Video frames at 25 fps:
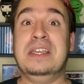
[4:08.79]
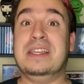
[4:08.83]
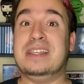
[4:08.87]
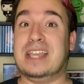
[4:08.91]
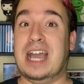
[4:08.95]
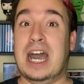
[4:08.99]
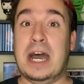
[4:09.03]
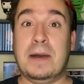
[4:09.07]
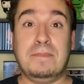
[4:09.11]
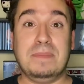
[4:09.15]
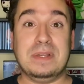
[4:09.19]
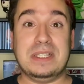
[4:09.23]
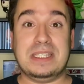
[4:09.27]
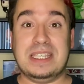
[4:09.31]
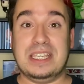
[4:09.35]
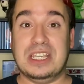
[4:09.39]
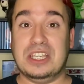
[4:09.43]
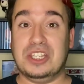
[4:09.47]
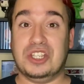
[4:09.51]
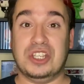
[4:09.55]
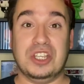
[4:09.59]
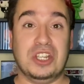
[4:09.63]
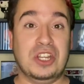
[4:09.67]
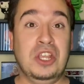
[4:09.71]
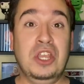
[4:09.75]

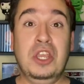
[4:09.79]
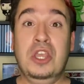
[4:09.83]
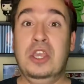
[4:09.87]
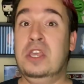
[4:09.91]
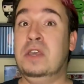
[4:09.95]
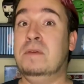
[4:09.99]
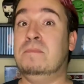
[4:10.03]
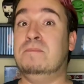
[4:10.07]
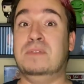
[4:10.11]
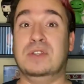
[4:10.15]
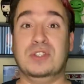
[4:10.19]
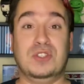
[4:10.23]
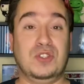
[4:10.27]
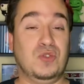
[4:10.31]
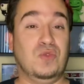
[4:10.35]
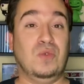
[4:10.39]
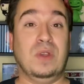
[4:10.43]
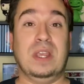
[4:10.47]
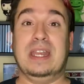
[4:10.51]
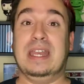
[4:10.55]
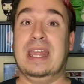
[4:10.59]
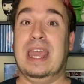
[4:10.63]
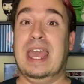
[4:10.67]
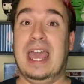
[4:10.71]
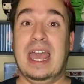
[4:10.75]
competition
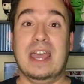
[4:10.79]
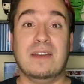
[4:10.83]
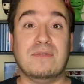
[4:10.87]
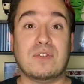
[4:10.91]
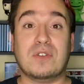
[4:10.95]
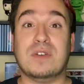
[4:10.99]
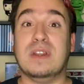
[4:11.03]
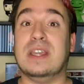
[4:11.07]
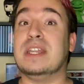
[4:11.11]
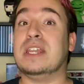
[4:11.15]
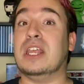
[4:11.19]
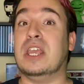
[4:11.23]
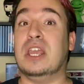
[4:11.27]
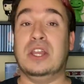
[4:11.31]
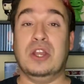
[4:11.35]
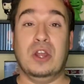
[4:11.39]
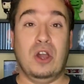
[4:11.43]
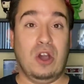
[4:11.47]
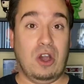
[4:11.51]
between Everett and